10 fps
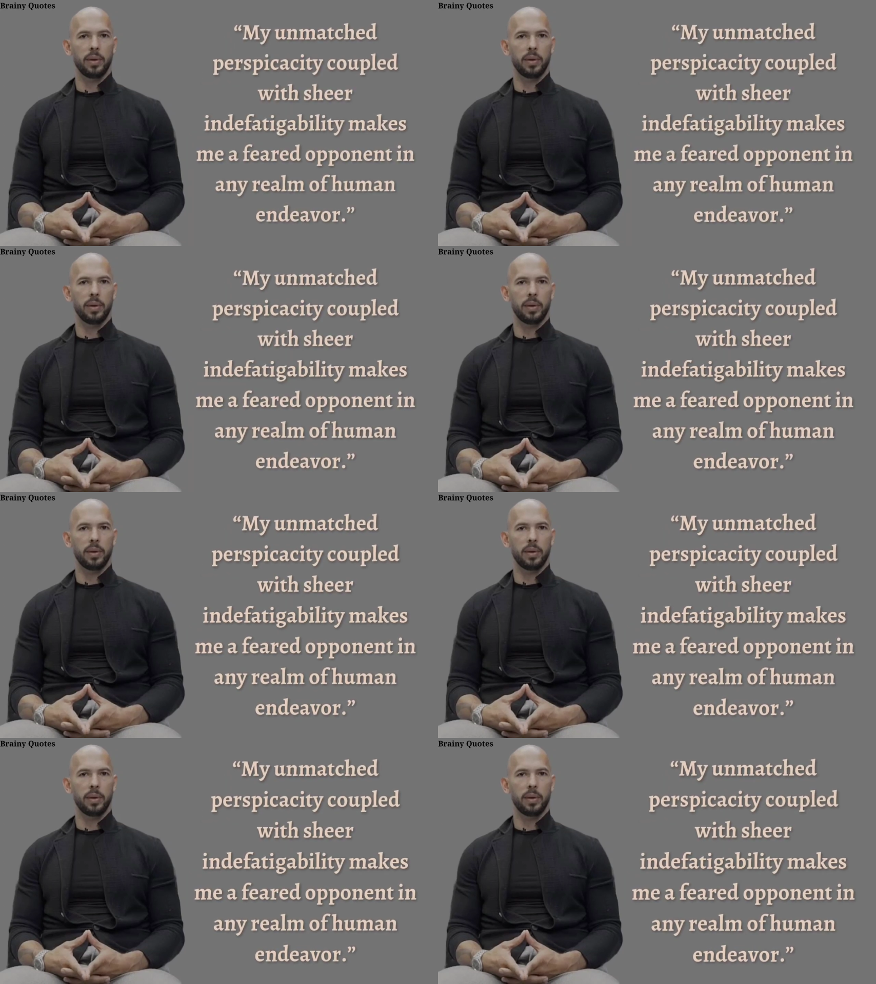
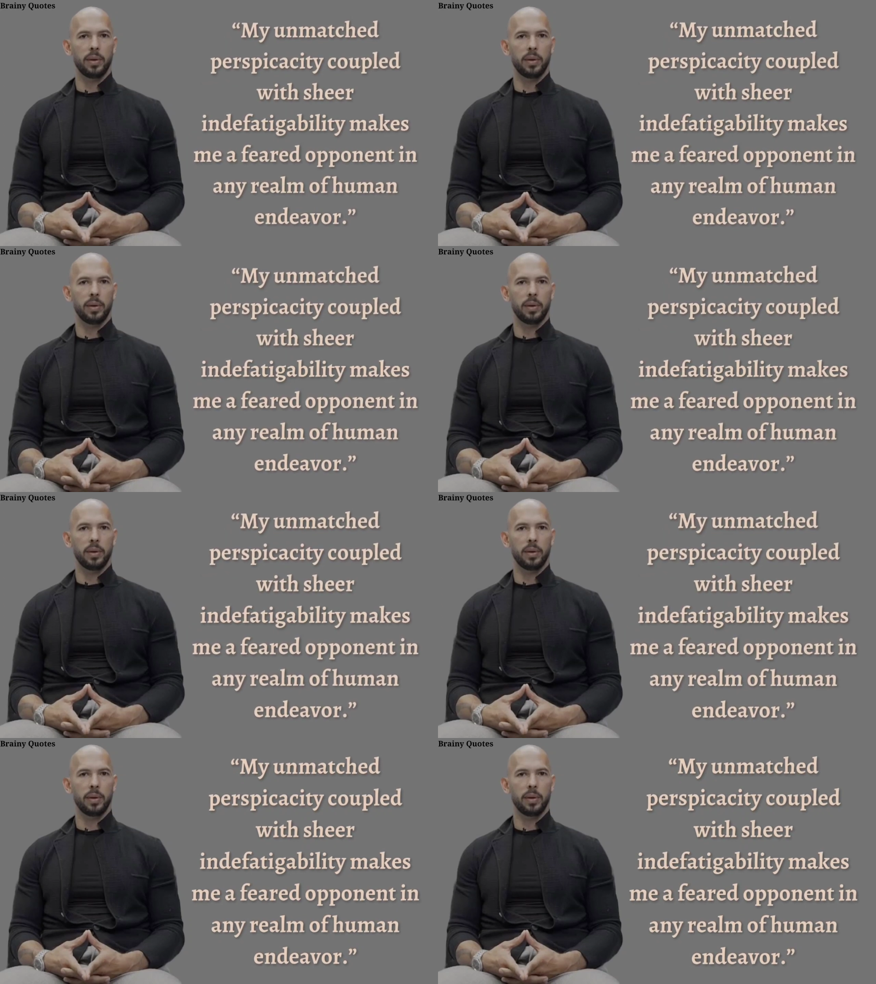
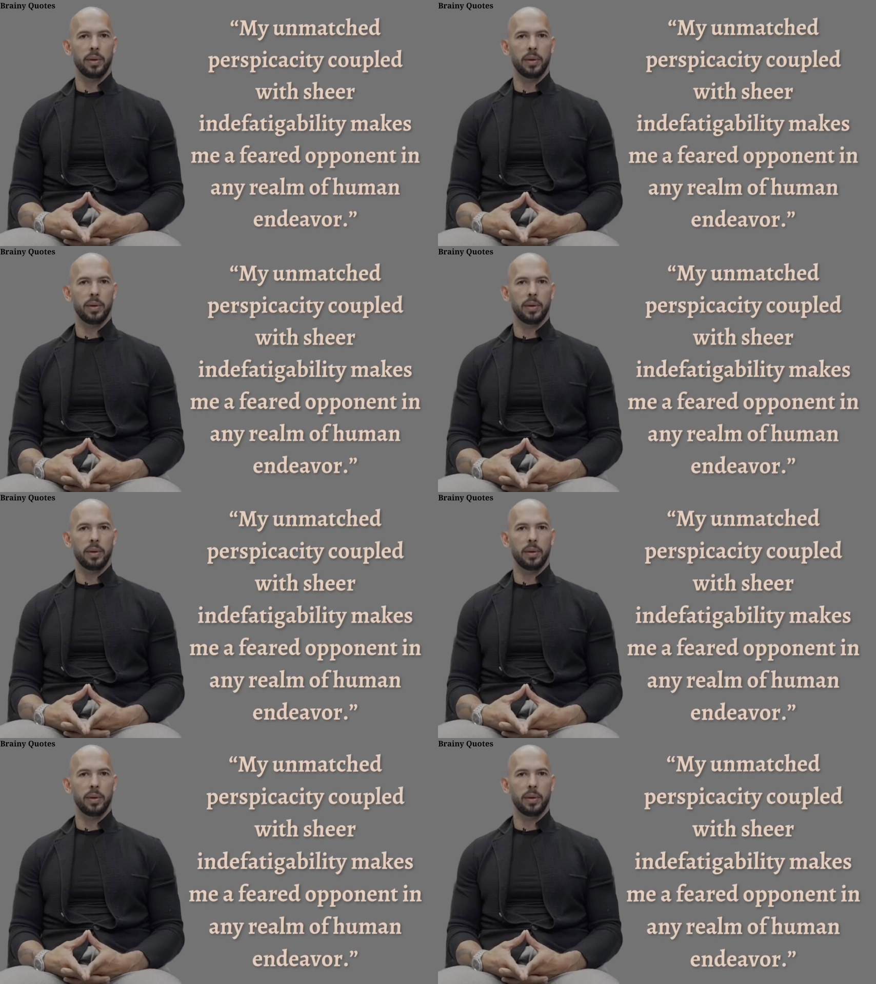
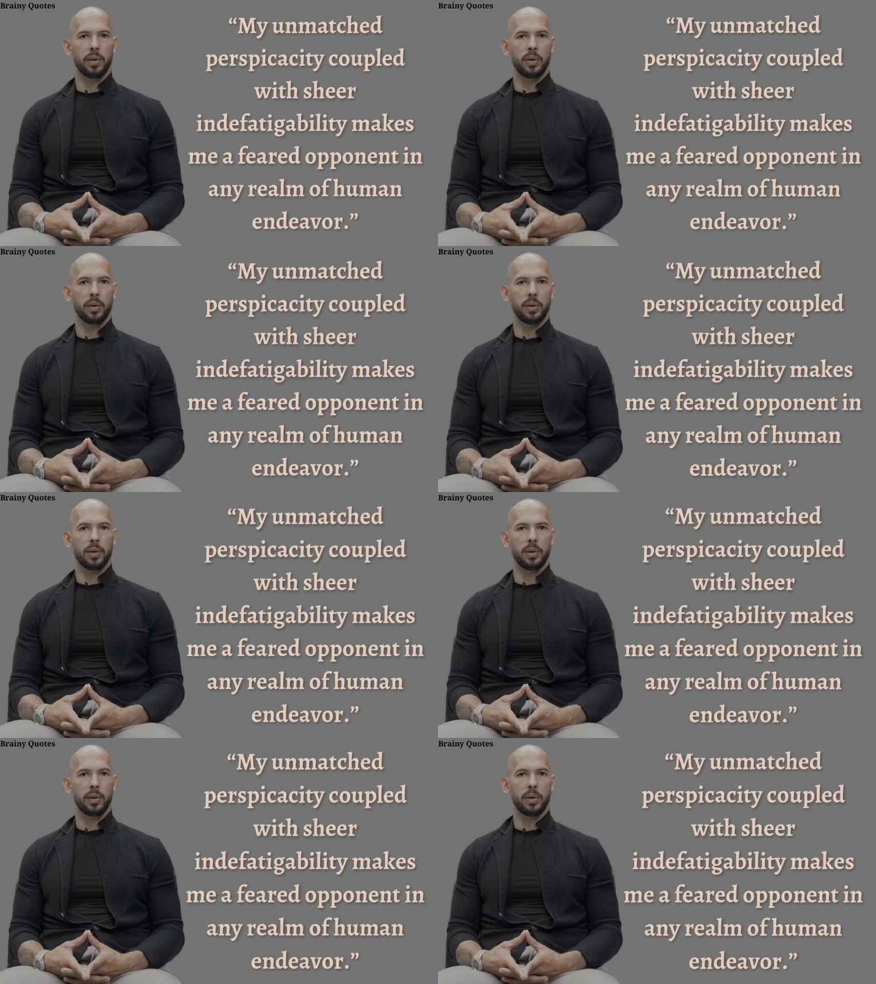
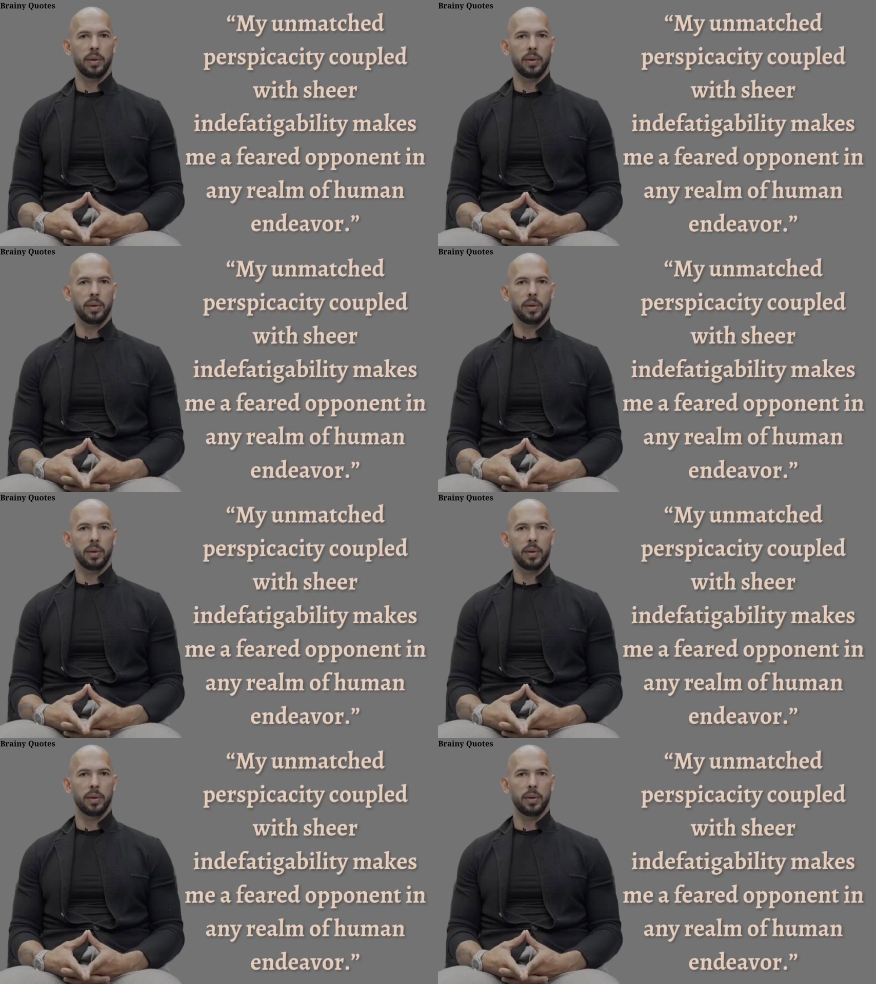
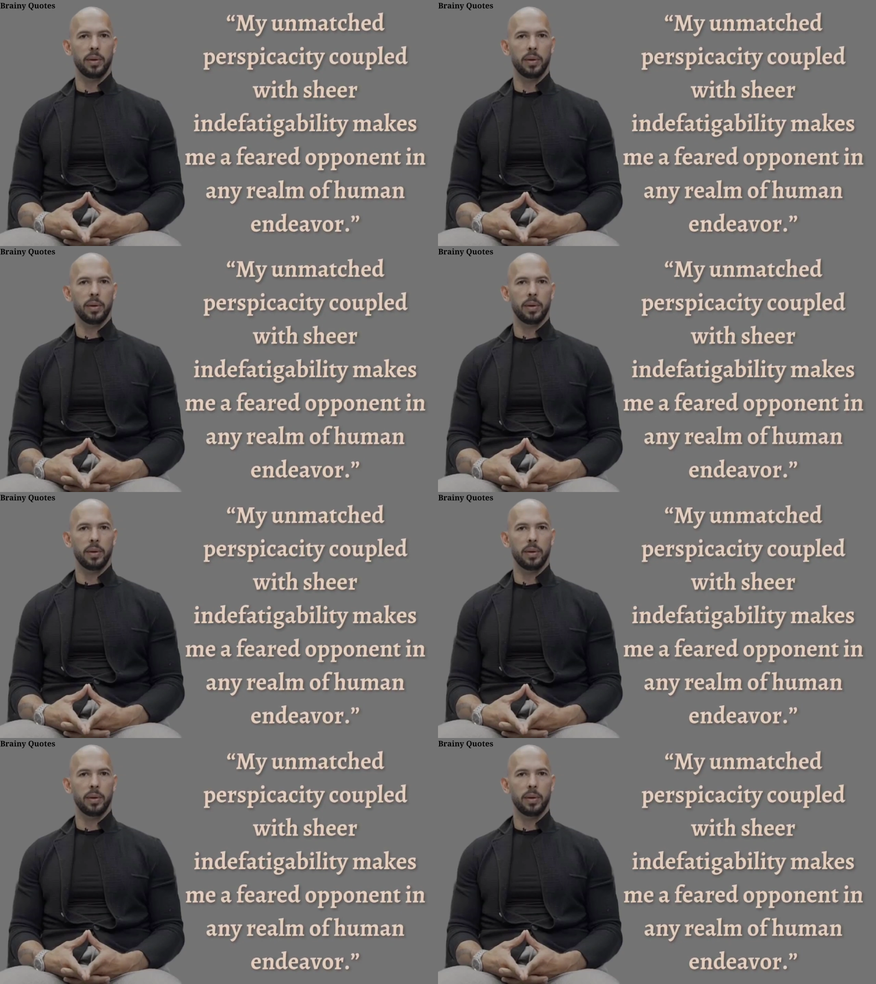
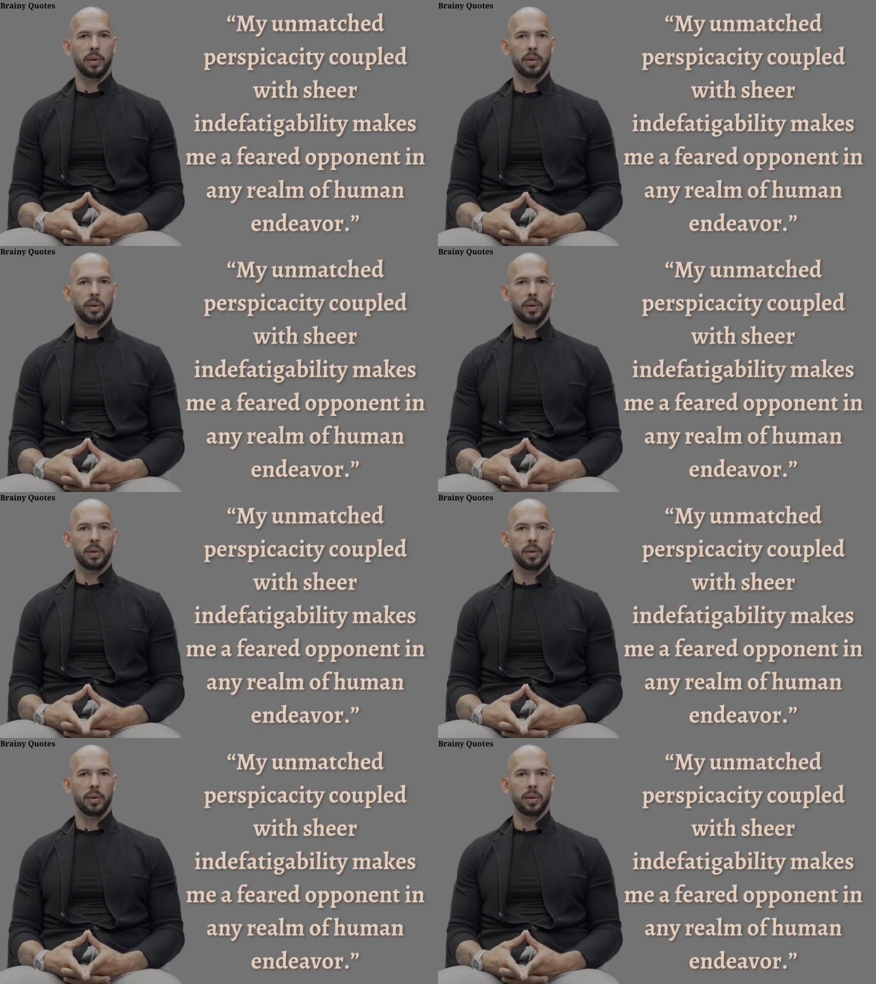
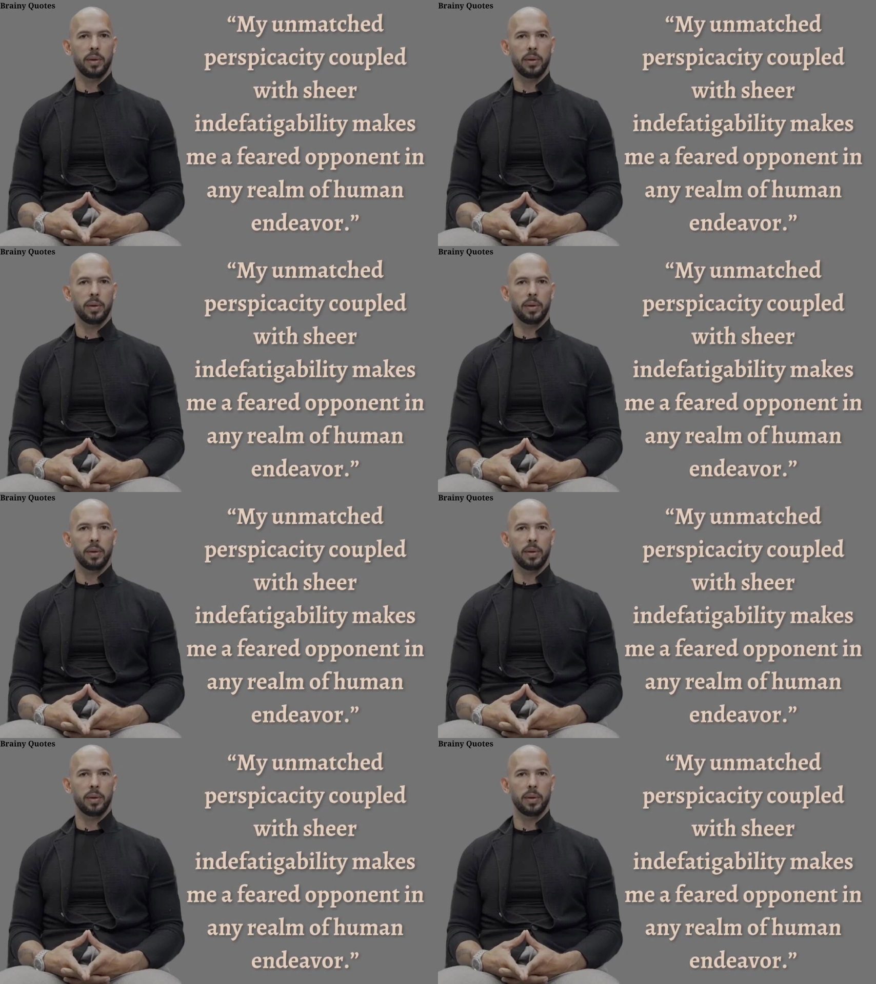
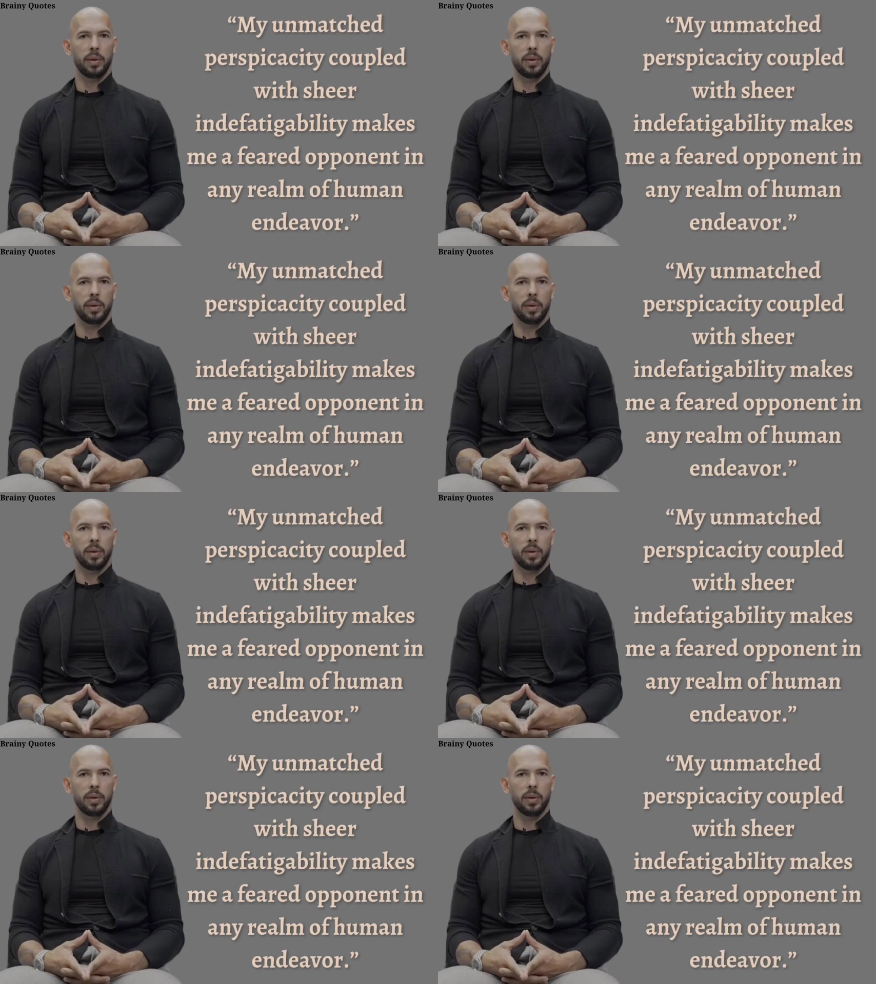
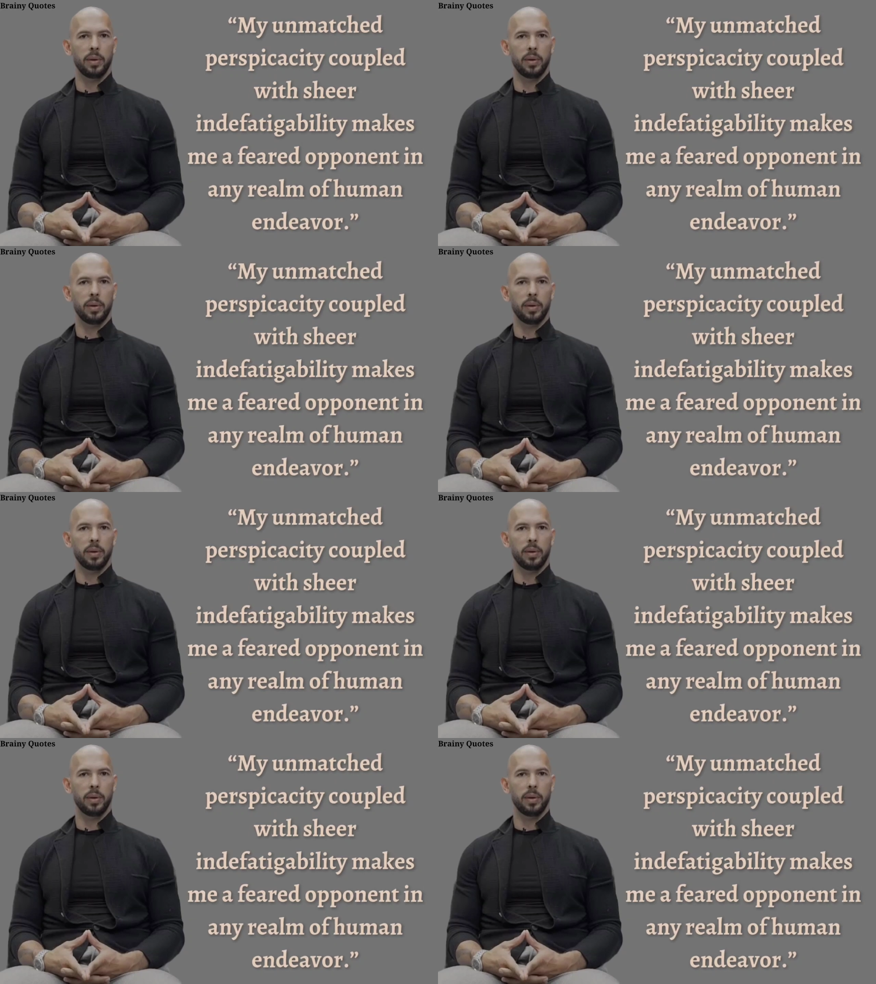(no lip movement)